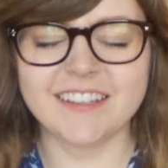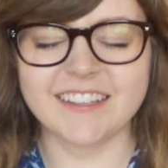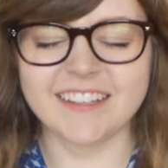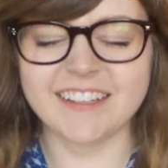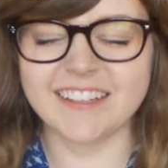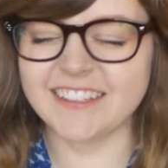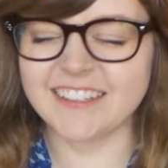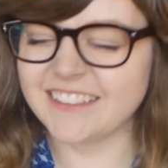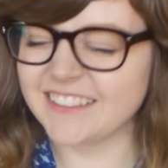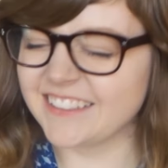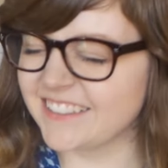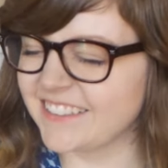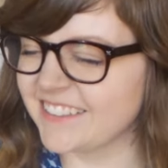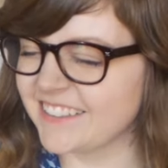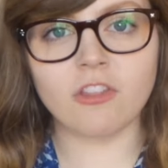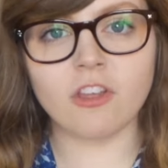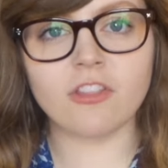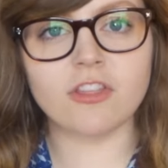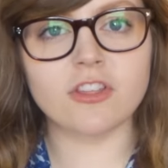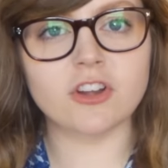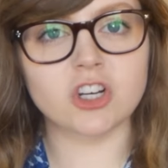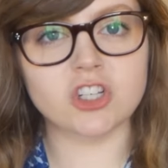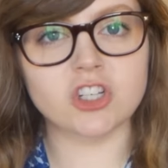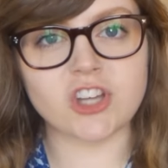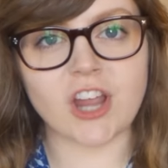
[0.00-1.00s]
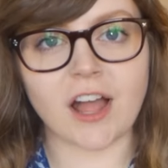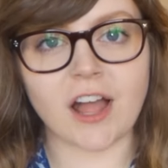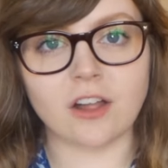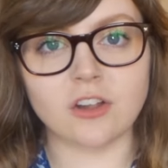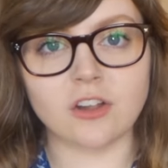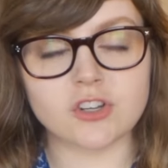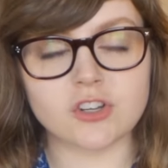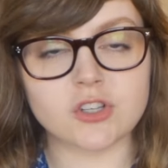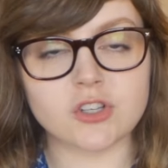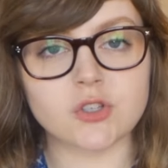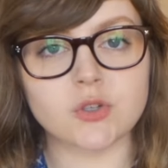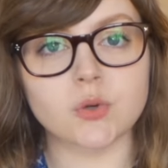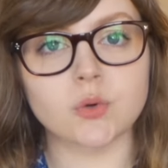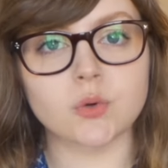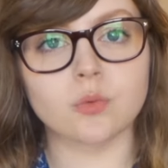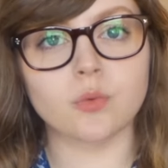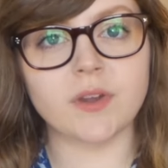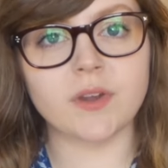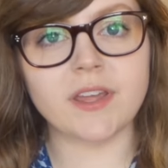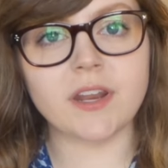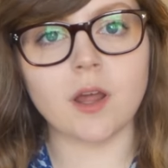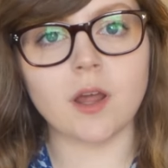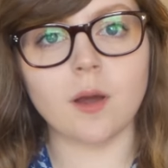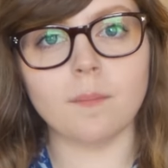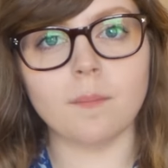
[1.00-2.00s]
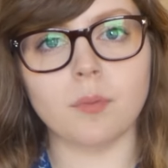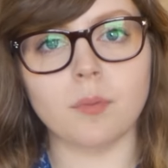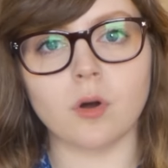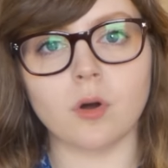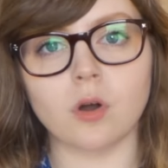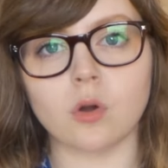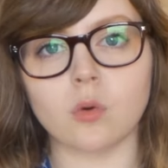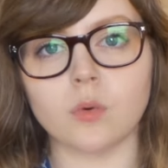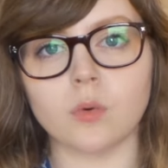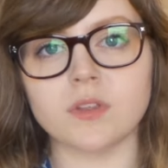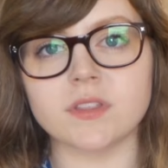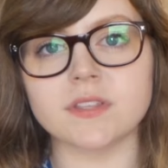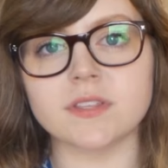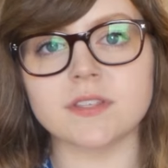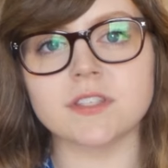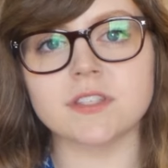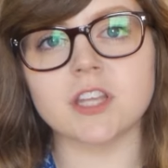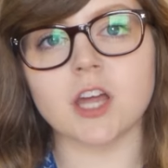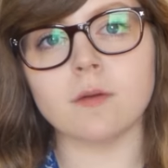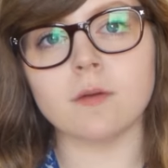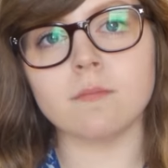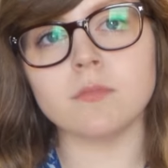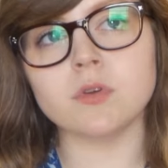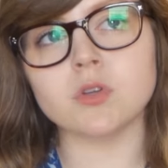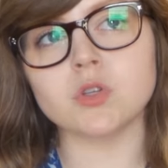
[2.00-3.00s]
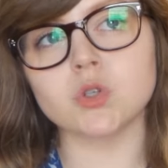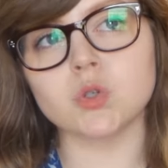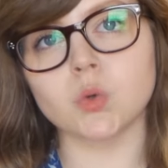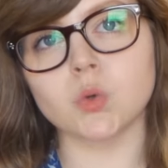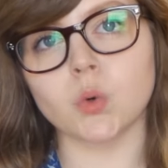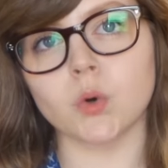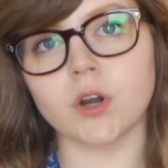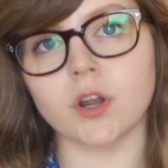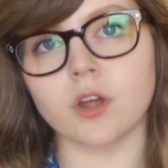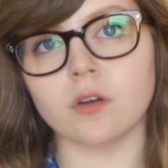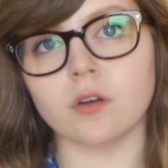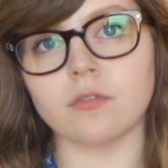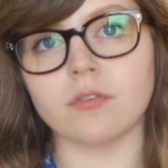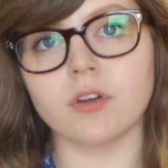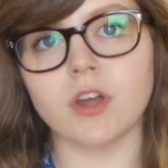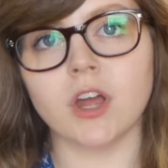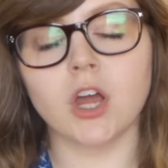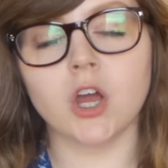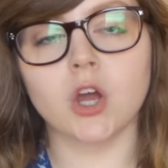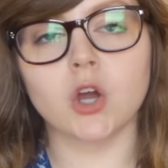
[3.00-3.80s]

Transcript: The third challenge is to read a book with some sort of